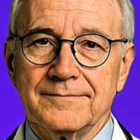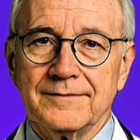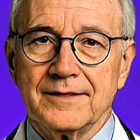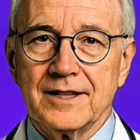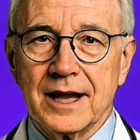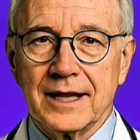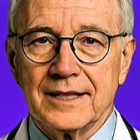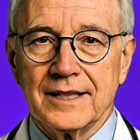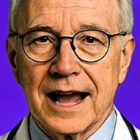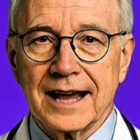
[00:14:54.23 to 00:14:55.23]
but it was
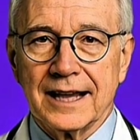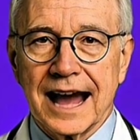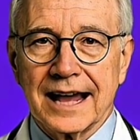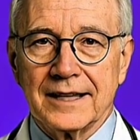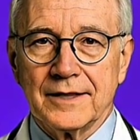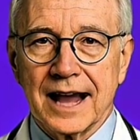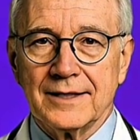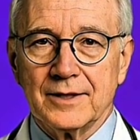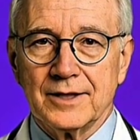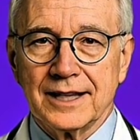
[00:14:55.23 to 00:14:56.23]
filled with
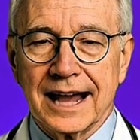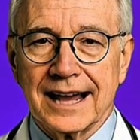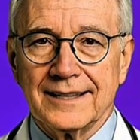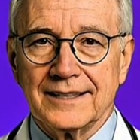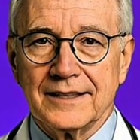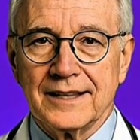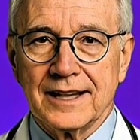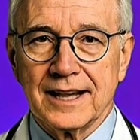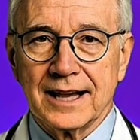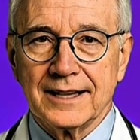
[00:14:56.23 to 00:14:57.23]
synthetic
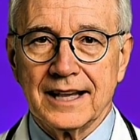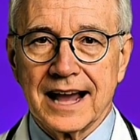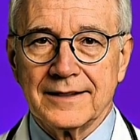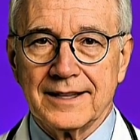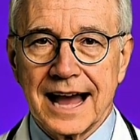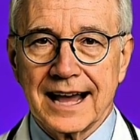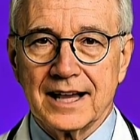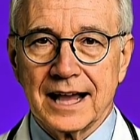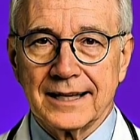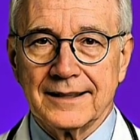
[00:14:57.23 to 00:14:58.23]
magnesium, potassium,
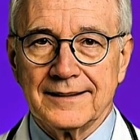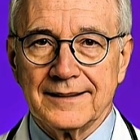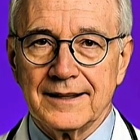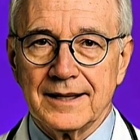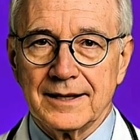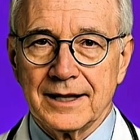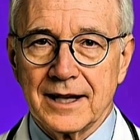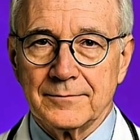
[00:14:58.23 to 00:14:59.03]
benzoate, and